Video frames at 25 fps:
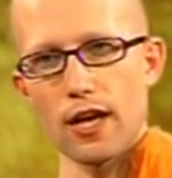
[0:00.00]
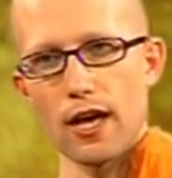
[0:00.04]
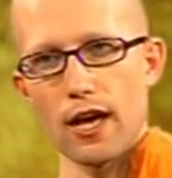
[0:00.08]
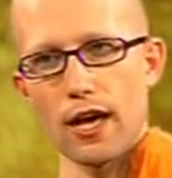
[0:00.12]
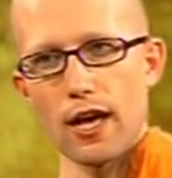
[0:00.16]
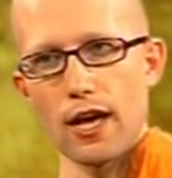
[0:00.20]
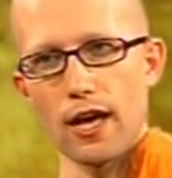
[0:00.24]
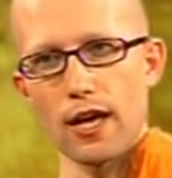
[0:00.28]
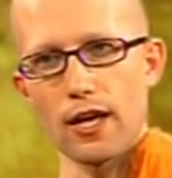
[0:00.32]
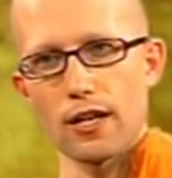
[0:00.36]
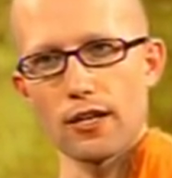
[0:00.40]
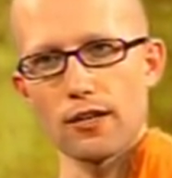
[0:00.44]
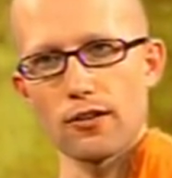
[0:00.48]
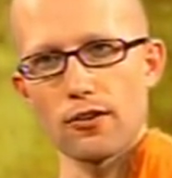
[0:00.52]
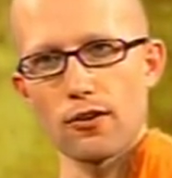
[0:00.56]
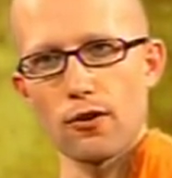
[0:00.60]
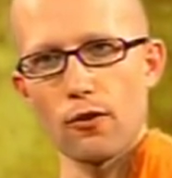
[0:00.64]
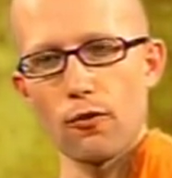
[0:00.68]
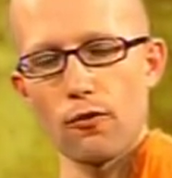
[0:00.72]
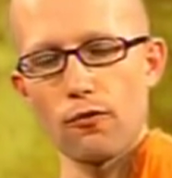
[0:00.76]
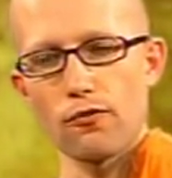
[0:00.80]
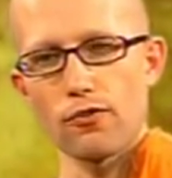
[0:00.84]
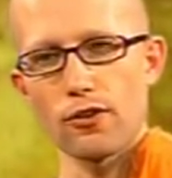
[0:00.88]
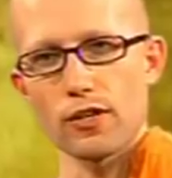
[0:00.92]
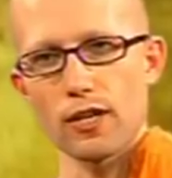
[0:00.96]
and
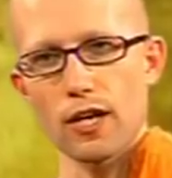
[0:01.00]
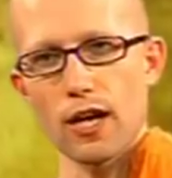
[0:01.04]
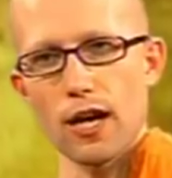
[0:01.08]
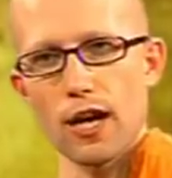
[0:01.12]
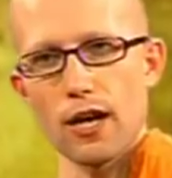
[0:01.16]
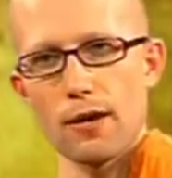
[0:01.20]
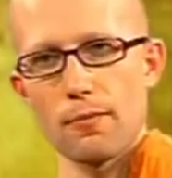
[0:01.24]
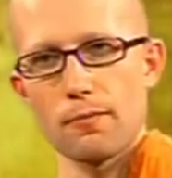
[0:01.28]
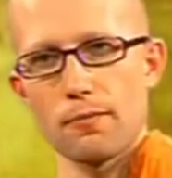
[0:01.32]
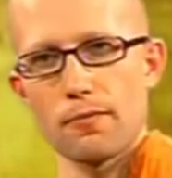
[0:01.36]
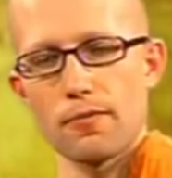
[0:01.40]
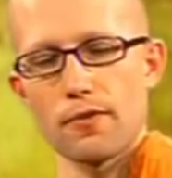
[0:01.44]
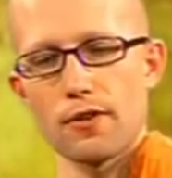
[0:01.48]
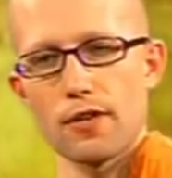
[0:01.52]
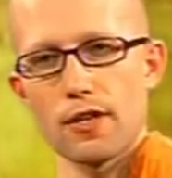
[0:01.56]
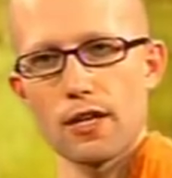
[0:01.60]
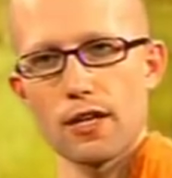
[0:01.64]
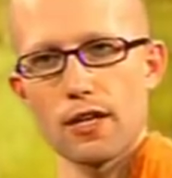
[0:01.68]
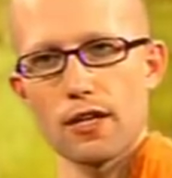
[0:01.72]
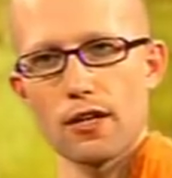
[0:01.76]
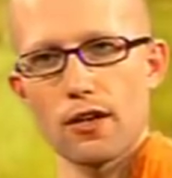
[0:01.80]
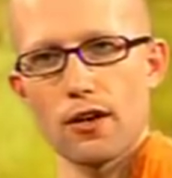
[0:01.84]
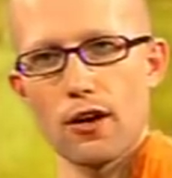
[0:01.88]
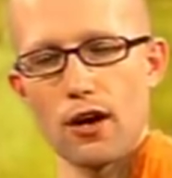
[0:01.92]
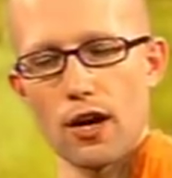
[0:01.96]
overcome
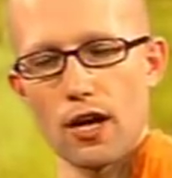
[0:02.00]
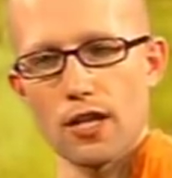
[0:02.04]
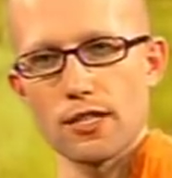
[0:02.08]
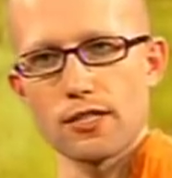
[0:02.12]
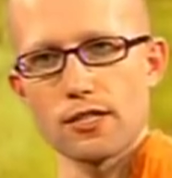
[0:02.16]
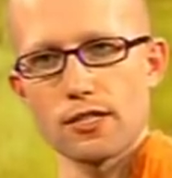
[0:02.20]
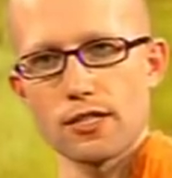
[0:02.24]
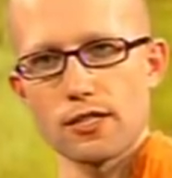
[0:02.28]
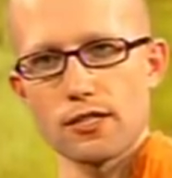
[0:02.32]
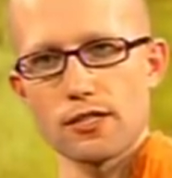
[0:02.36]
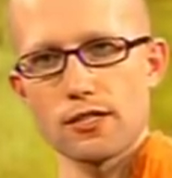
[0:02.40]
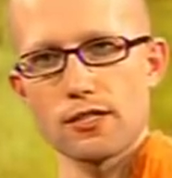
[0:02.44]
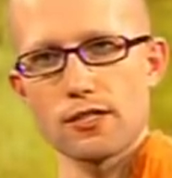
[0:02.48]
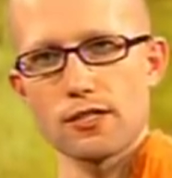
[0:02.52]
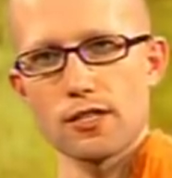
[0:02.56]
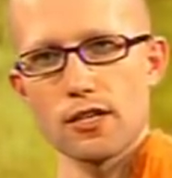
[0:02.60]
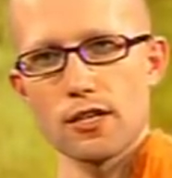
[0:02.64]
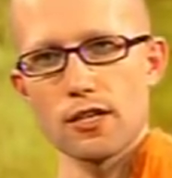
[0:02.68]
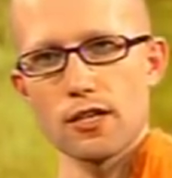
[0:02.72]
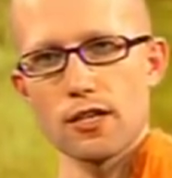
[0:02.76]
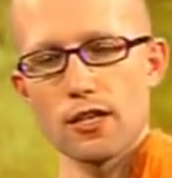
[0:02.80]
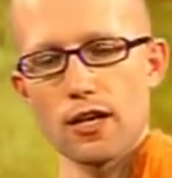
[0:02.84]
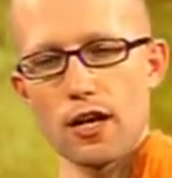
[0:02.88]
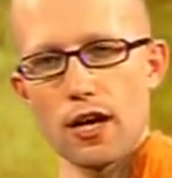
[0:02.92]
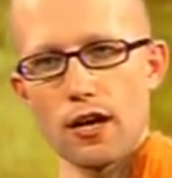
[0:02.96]
the causes
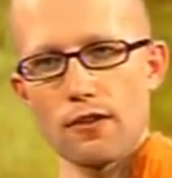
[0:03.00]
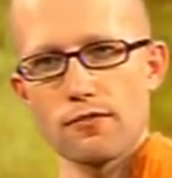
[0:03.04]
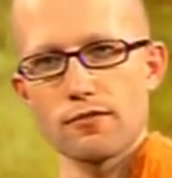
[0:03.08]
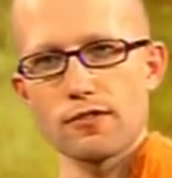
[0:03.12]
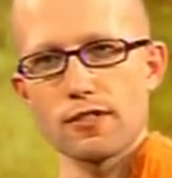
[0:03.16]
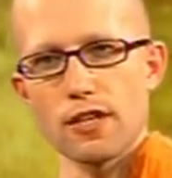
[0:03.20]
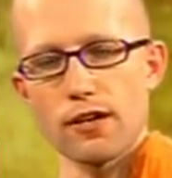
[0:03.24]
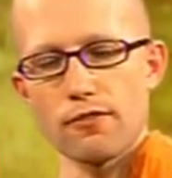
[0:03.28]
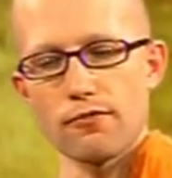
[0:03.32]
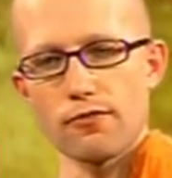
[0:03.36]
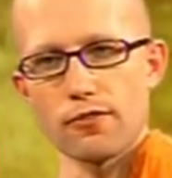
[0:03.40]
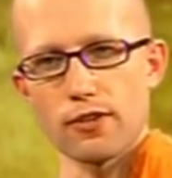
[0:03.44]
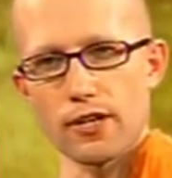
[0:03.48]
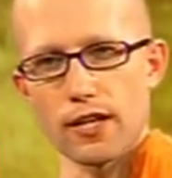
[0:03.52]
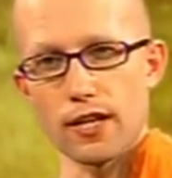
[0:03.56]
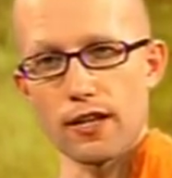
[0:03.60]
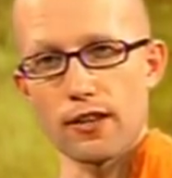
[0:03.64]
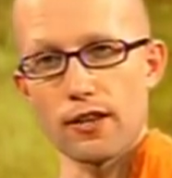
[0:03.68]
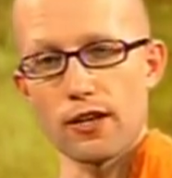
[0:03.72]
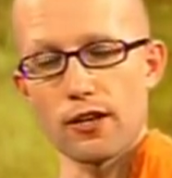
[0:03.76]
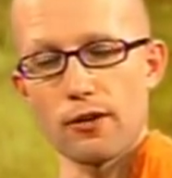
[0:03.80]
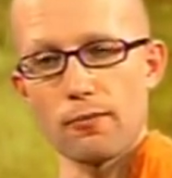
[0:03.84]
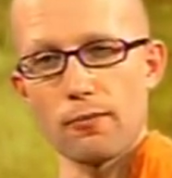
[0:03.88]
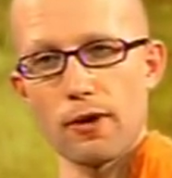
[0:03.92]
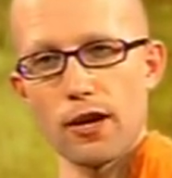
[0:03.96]
of suffering,
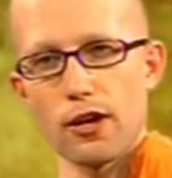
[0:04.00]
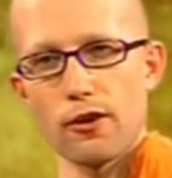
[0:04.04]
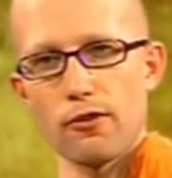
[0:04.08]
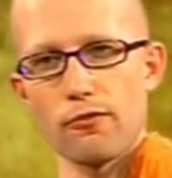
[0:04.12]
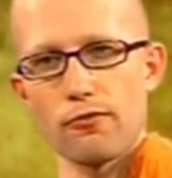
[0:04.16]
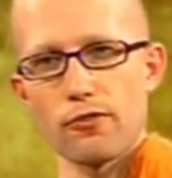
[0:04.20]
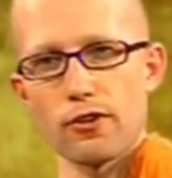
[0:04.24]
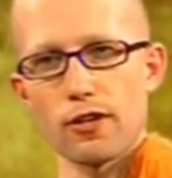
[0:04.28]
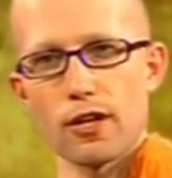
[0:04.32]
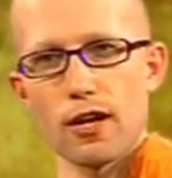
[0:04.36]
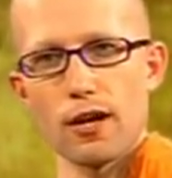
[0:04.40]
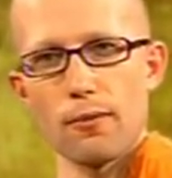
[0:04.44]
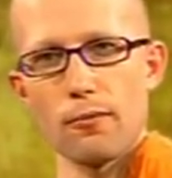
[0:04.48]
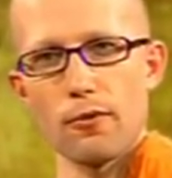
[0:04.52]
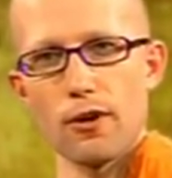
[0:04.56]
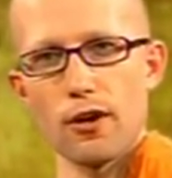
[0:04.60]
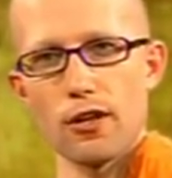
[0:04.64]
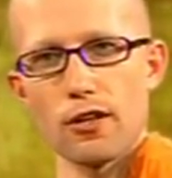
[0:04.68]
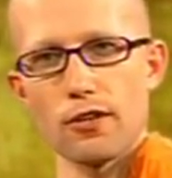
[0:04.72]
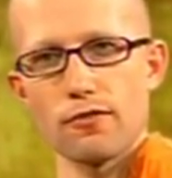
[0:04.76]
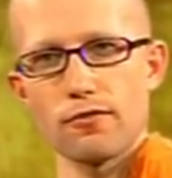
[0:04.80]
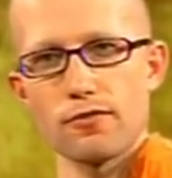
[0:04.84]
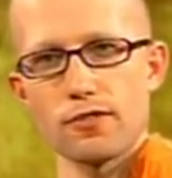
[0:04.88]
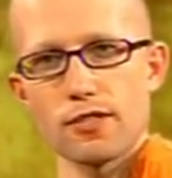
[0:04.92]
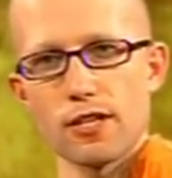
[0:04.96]
and thereby overcome
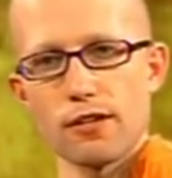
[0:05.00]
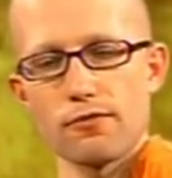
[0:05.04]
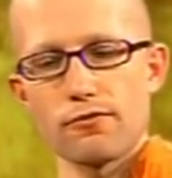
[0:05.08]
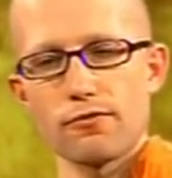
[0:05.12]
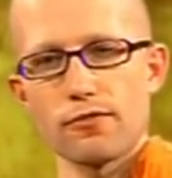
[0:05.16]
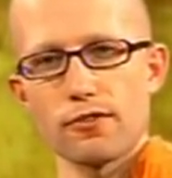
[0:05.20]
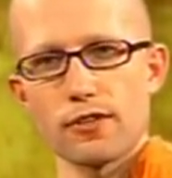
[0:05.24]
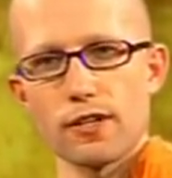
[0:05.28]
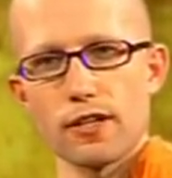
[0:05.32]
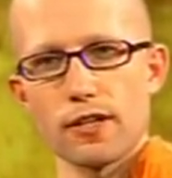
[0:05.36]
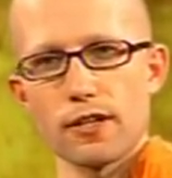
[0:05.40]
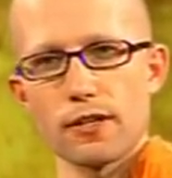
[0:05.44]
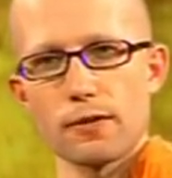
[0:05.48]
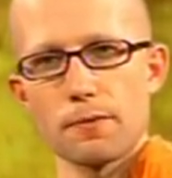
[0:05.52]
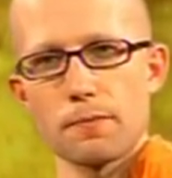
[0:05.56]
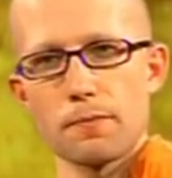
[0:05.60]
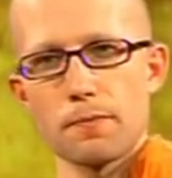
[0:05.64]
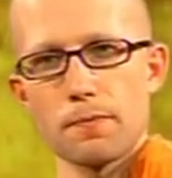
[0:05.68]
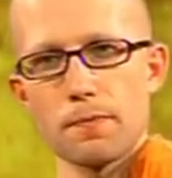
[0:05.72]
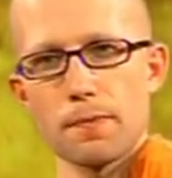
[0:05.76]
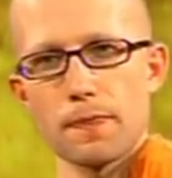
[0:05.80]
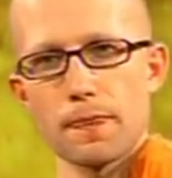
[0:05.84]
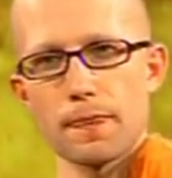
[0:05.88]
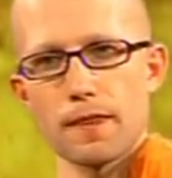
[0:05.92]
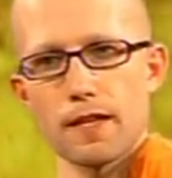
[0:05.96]
all of suffering,
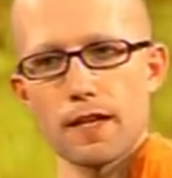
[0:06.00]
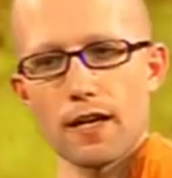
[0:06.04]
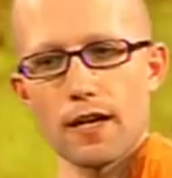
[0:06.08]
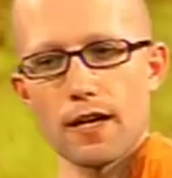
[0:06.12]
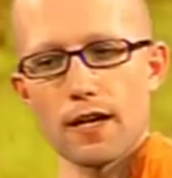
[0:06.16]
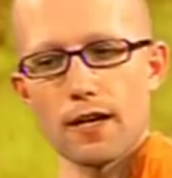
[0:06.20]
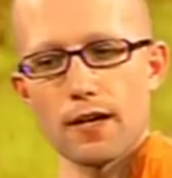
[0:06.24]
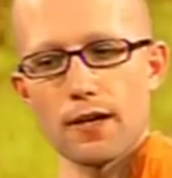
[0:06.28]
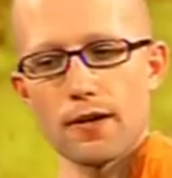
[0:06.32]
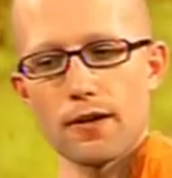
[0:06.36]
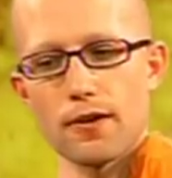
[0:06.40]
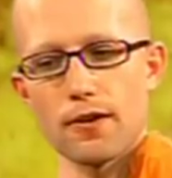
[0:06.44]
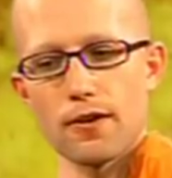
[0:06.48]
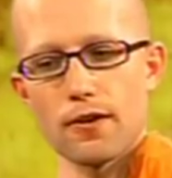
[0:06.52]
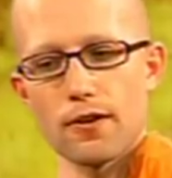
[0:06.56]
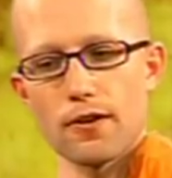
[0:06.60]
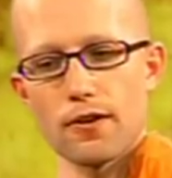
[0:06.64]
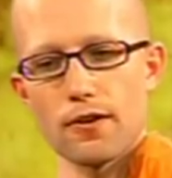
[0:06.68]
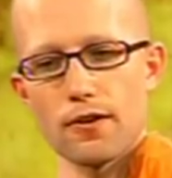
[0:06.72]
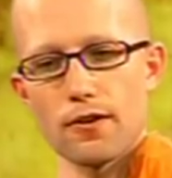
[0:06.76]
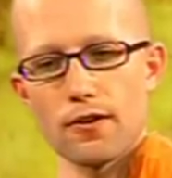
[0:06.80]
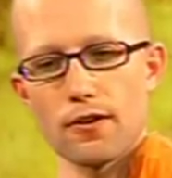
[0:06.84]
uh,